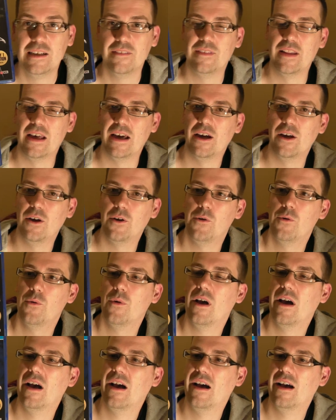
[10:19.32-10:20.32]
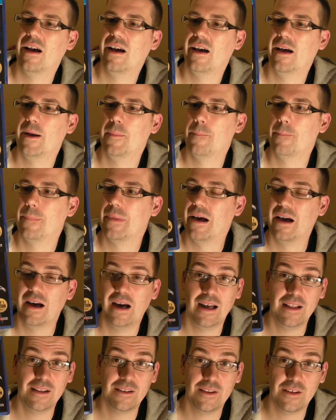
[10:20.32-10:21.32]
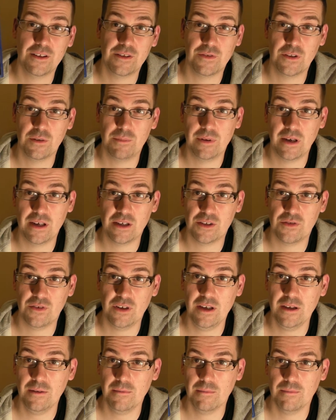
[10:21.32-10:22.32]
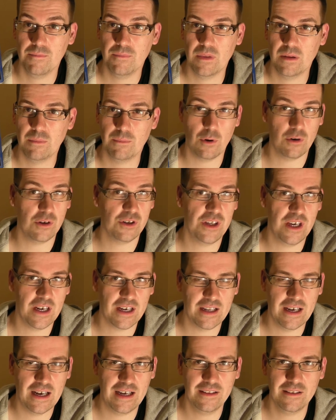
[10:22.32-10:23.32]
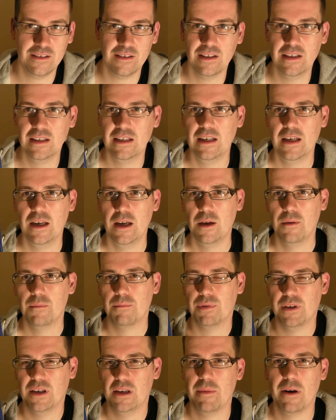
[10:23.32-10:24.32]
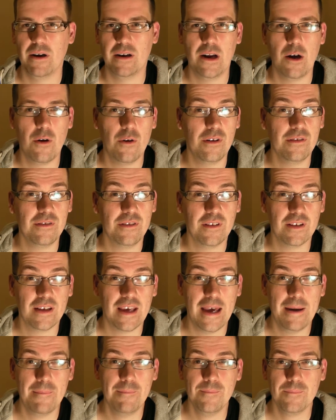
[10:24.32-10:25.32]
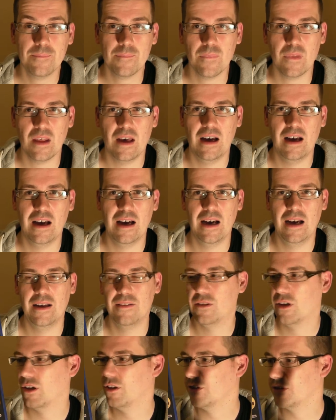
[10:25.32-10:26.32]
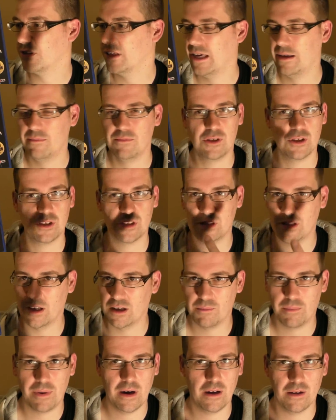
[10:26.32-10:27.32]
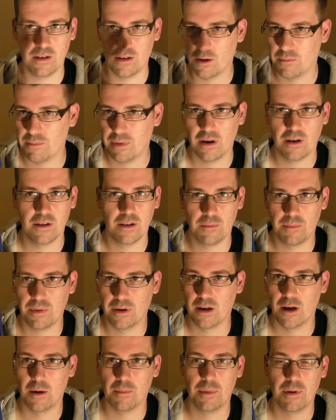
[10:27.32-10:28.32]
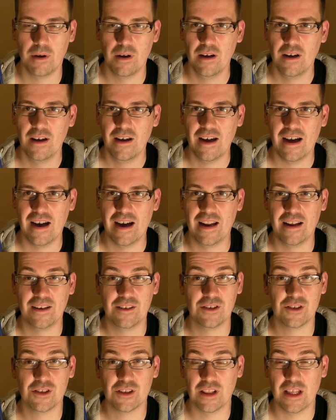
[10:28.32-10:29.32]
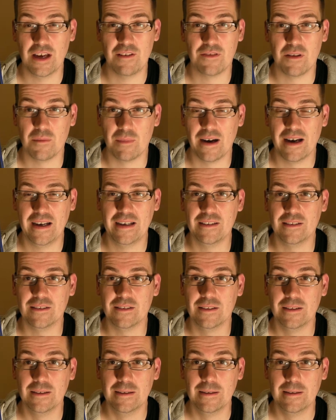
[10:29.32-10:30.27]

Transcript: Now, I had this for the PS3, bought it second hand, played about an hour into the game, and other games just started piling up, and I just left it behind.